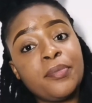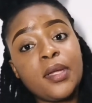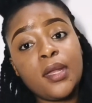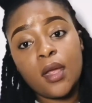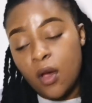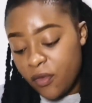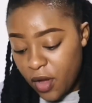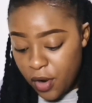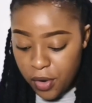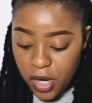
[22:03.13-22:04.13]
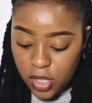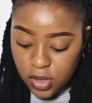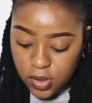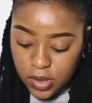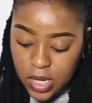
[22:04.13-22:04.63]
meaning of
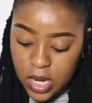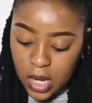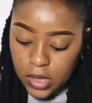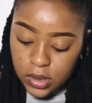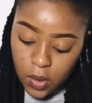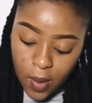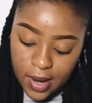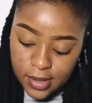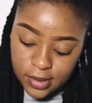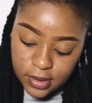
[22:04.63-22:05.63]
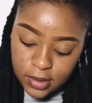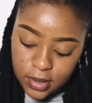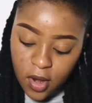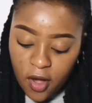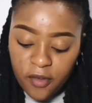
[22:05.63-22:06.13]
courageous is the
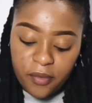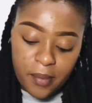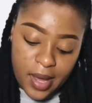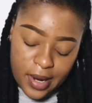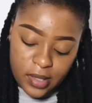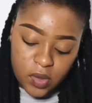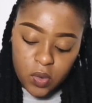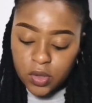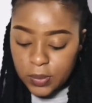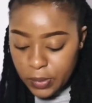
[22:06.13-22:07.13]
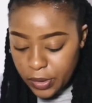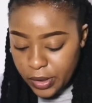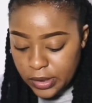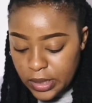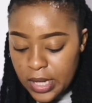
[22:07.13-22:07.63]
quality of mind or
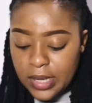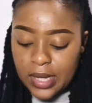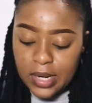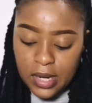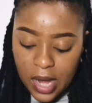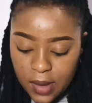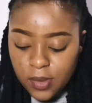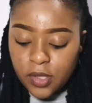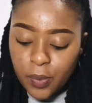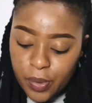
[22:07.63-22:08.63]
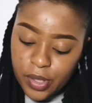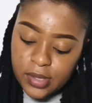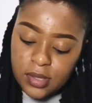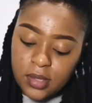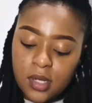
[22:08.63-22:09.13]
spirit that enables a
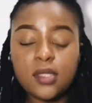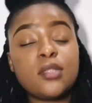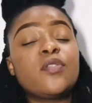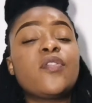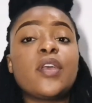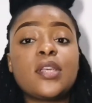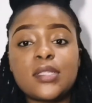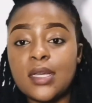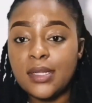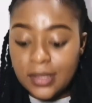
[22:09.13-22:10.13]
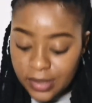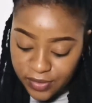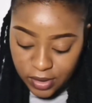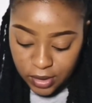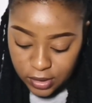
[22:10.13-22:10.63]
person to face
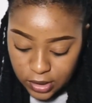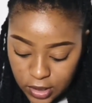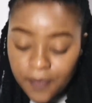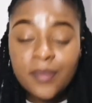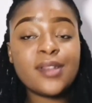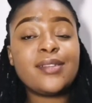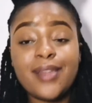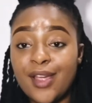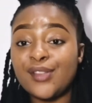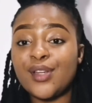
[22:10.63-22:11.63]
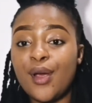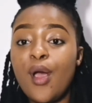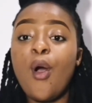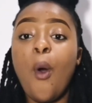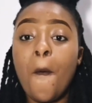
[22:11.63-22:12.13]
difficulty, danger,
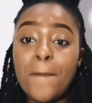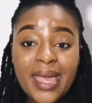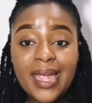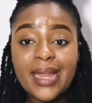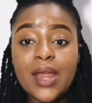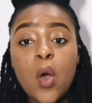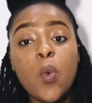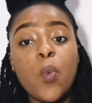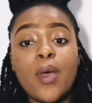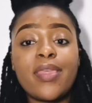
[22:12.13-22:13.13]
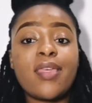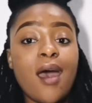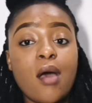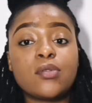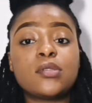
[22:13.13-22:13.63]
or pain
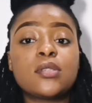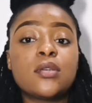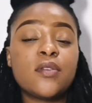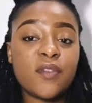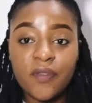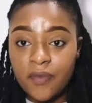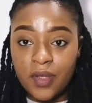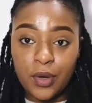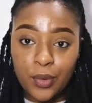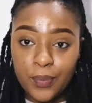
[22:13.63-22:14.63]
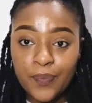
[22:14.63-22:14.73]
without fear.